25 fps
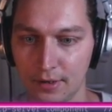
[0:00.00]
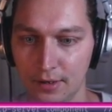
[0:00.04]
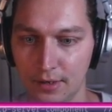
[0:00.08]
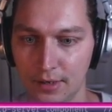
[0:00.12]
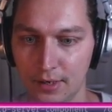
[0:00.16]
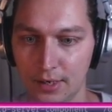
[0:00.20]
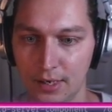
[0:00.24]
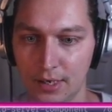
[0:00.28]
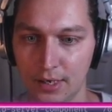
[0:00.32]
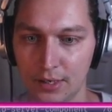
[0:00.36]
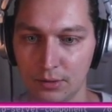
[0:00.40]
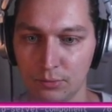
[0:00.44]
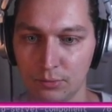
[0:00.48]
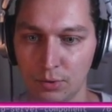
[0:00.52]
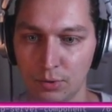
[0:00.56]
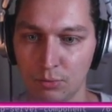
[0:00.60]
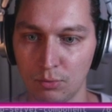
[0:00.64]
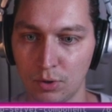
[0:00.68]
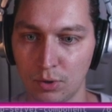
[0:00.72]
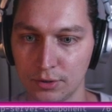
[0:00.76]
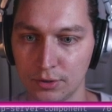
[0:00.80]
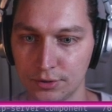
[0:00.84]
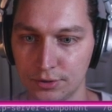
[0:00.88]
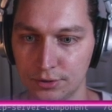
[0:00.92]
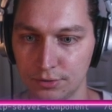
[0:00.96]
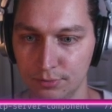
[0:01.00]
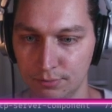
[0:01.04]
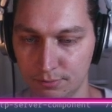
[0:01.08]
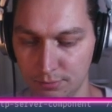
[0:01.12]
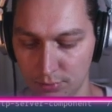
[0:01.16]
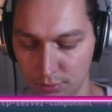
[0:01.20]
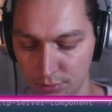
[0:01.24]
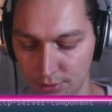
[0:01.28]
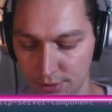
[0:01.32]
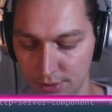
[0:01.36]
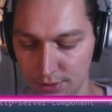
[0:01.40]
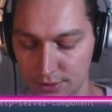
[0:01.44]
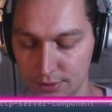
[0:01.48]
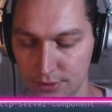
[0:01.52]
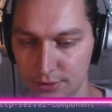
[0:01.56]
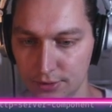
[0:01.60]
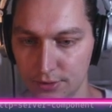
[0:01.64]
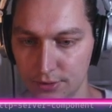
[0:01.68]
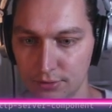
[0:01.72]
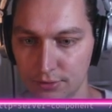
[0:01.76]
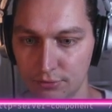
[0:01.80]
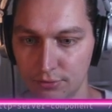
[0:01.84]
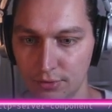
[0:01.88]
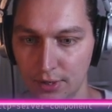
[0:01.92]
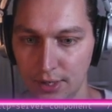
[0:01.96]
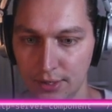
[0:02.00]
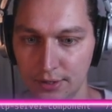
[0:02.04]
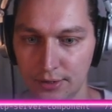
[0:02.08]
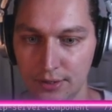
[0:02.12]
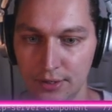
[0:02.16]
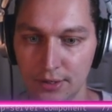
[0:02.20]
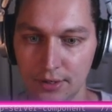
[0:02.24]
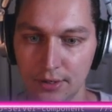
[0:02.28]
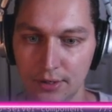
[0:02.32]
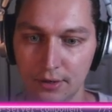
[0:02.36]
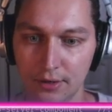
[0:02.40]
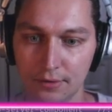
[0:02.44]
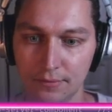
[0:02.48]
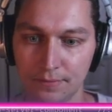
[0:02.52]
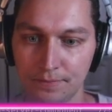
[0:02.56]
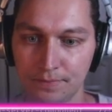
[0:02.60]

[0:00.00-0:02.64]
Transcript: and we want to put it right here.